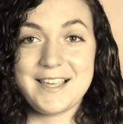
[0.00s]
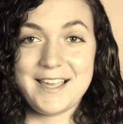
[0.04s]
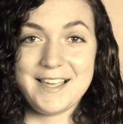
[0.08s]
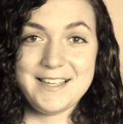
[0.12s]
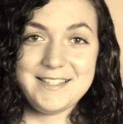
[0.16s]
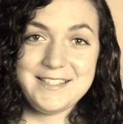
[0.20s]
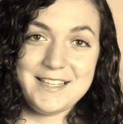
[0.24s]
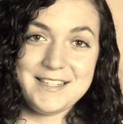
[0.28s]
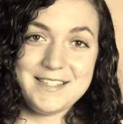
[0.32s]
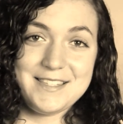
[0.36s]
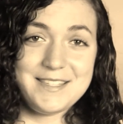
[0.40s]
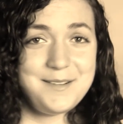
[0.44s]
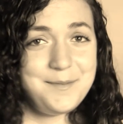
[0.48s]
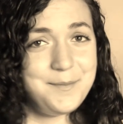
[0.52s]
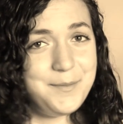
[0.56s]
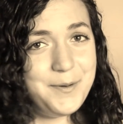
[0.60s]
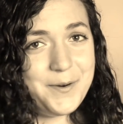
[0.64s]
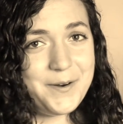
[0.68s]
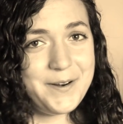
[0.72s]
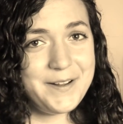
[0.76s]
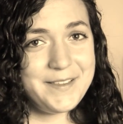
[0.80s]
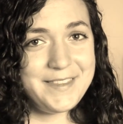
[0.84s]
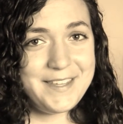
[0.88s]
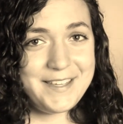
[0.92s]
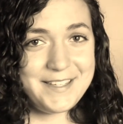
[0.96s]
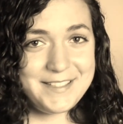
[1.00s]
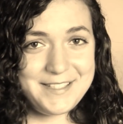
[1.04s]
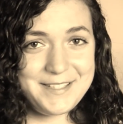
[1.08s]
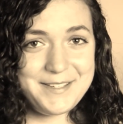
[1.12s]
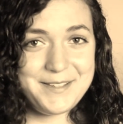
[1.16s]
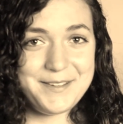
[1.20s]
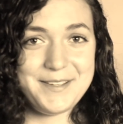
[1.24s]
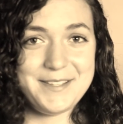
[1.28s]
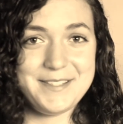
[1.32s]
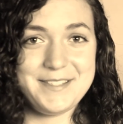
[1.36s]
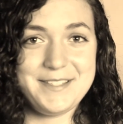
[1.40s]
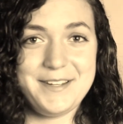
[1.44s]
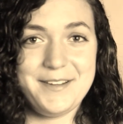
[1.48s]
I guess that's an important thing
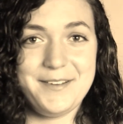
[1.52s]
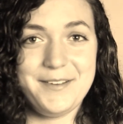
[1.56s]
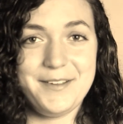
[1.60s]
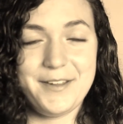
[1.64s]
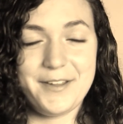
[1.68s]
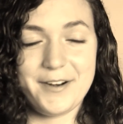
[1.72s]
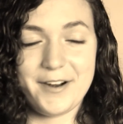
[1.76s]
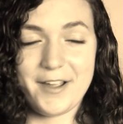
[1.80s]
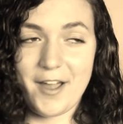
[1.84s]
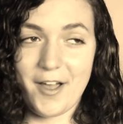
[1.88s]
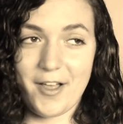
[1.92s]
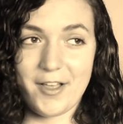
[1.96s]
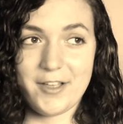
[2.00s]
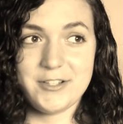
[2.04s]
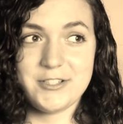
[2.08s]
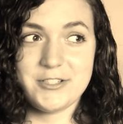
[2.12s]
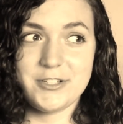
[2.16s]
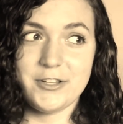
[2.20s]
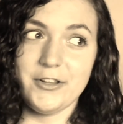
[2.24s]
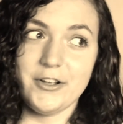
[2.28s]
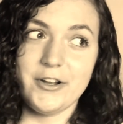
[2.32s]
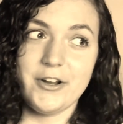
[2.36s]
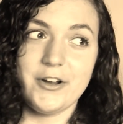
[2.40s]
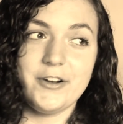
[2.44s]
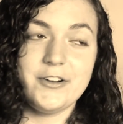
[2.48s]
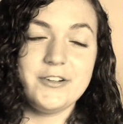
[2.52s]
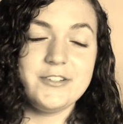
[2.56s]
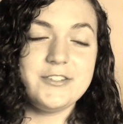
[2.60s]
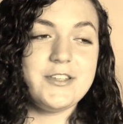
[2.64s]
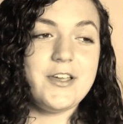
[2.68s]
too, because you know you go to college to learn.